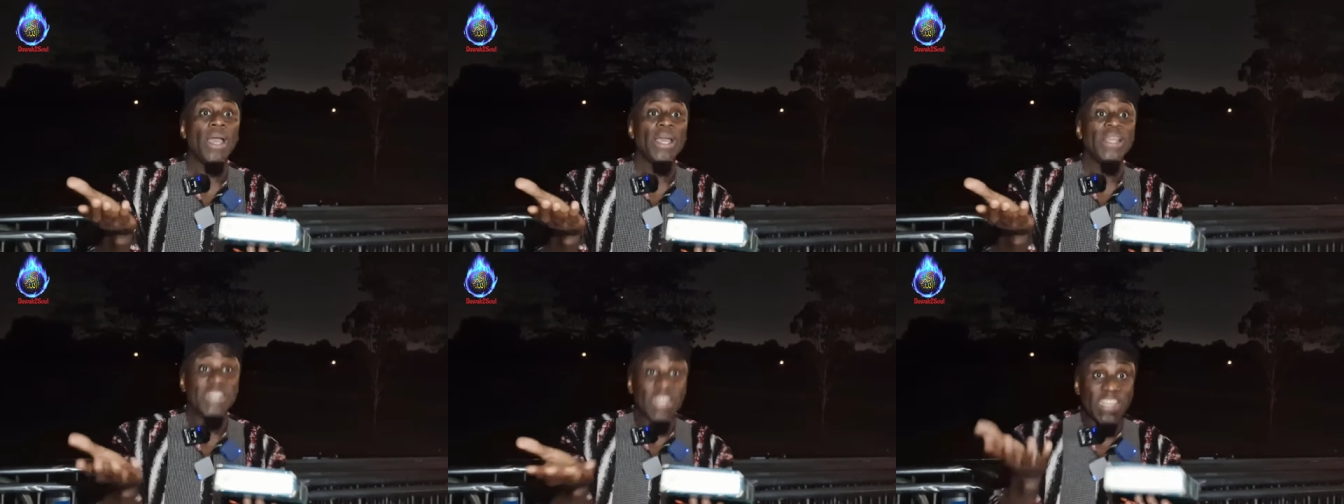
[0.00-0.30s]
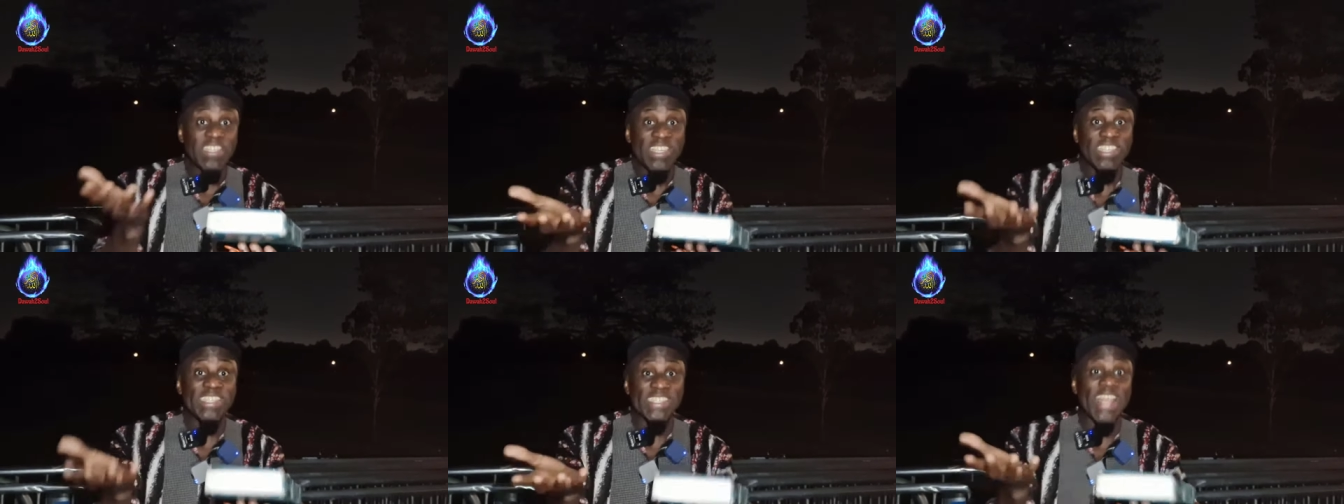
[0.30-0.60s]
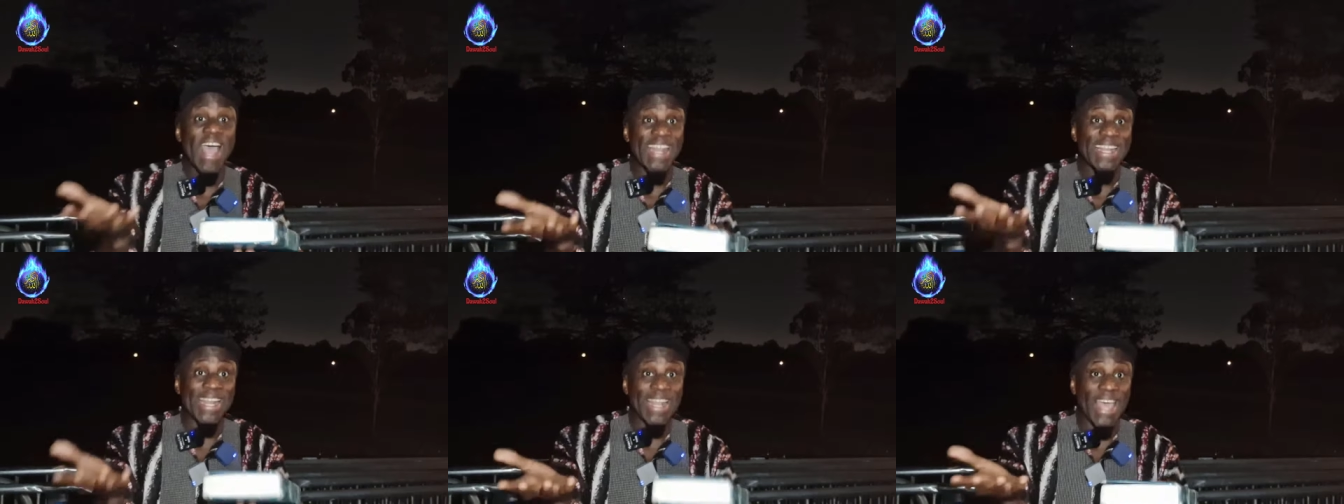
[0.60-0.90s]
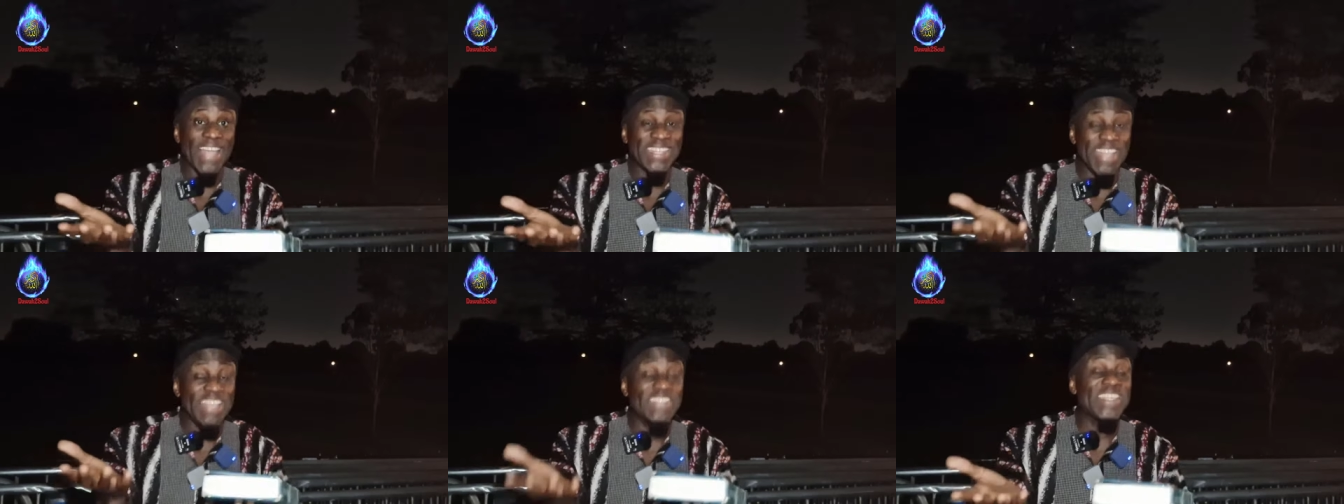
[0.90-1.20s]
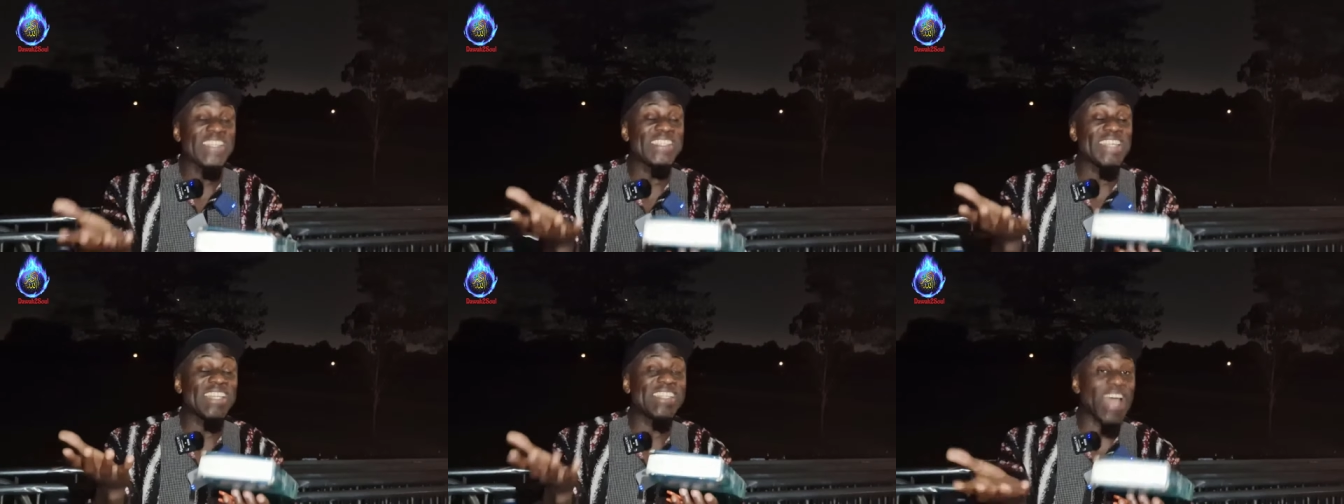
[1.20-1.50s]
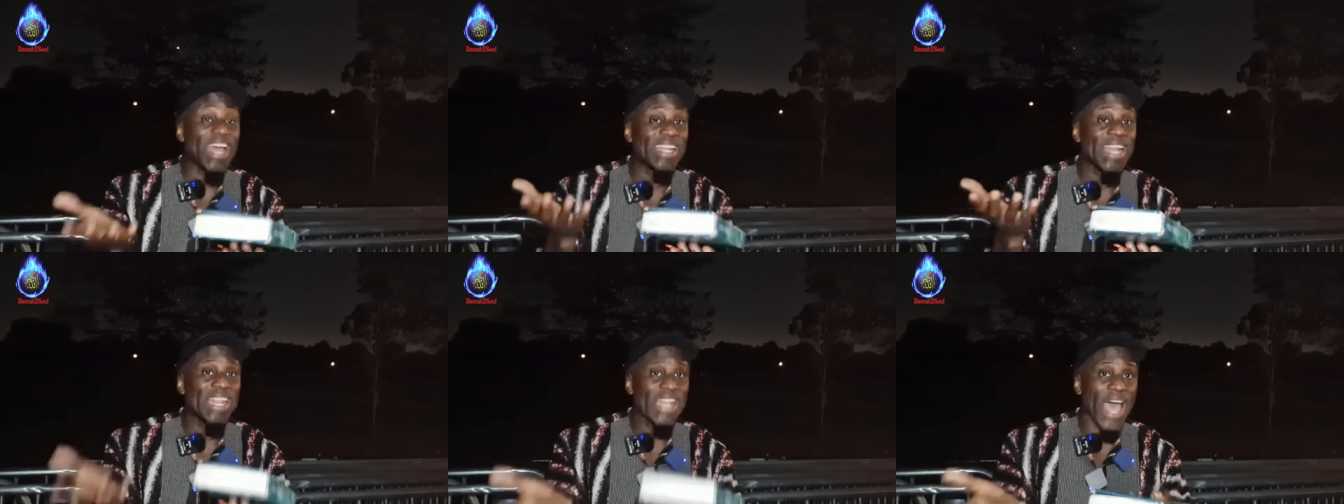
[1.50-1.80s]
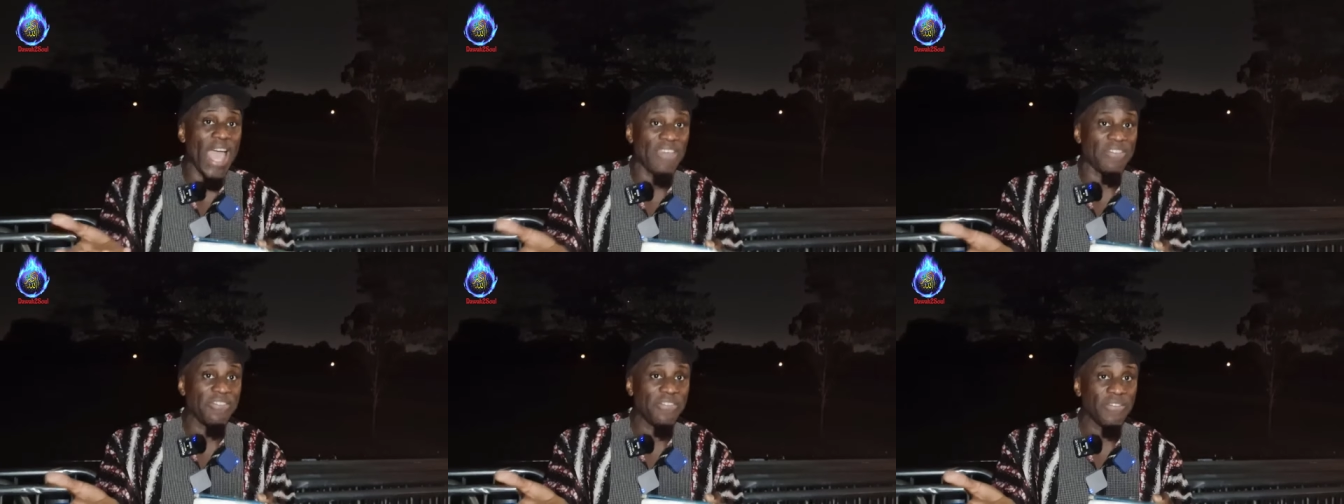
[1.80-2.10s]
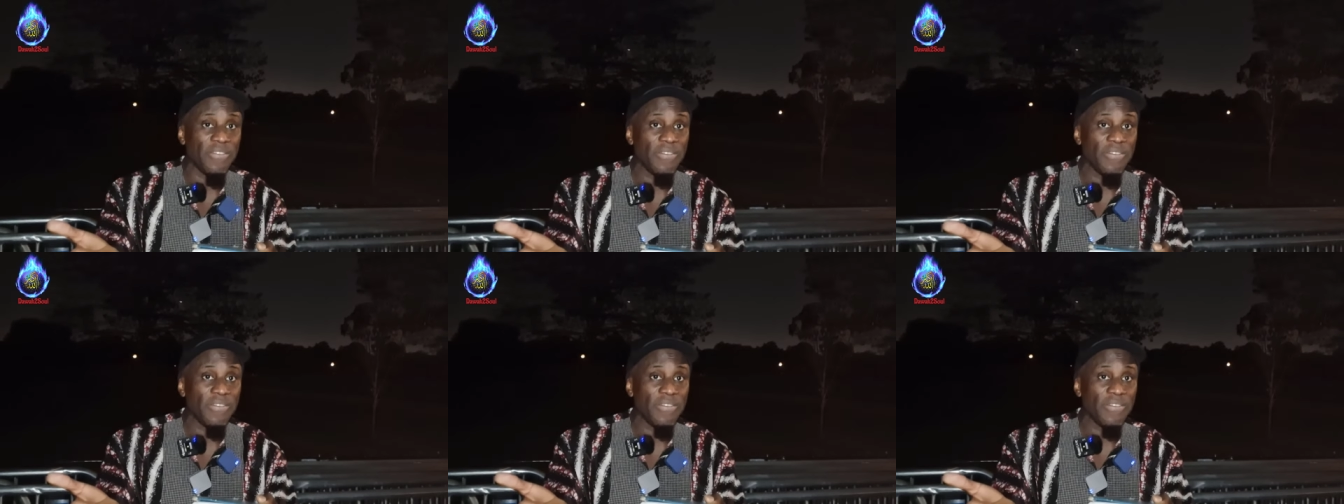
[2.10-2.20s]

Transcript: this is eternal life. This is eternal life.